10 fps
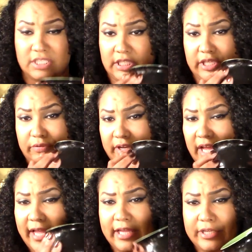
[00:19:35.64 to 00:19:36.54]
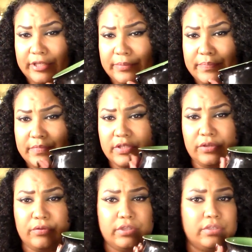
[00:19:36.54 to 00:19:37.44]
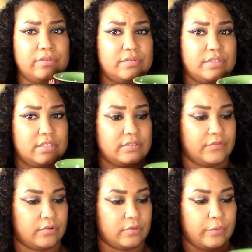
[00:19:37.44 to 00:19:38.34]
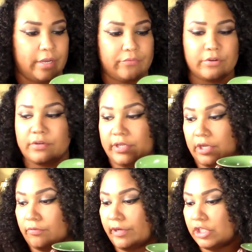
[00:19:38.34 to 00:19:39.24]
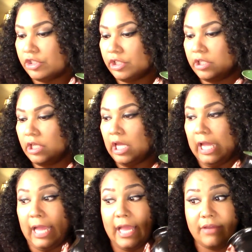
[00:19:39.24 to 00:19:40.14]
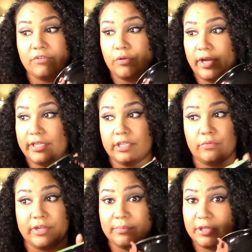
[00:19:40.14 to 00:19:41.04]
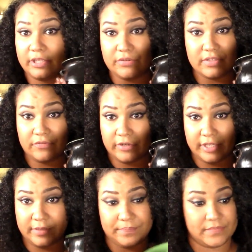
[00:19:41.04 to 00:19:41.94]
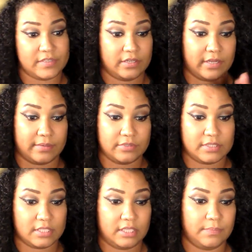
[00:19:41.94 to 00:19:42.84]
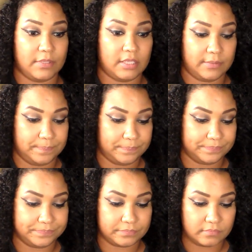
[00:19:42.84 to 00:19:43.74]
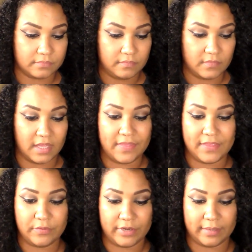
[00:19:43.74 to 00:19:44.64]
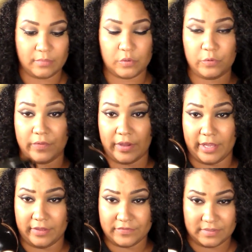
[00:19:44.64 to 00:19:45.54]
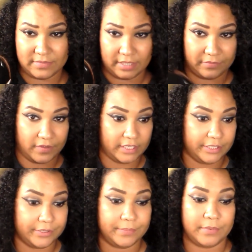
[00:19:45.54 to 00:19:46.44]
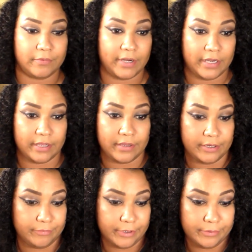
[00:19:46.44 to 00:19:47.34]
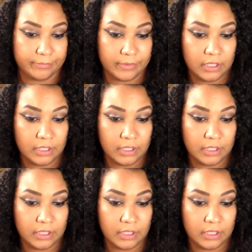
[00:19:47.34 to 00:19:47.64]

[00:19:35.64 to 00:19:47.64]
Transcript: sacred items. You can use this for whatever decoration. I have no idea what I'm going to use it for yet, so I'm just keeping it. I think when I move I'll have some type of idea, but right now I don't know.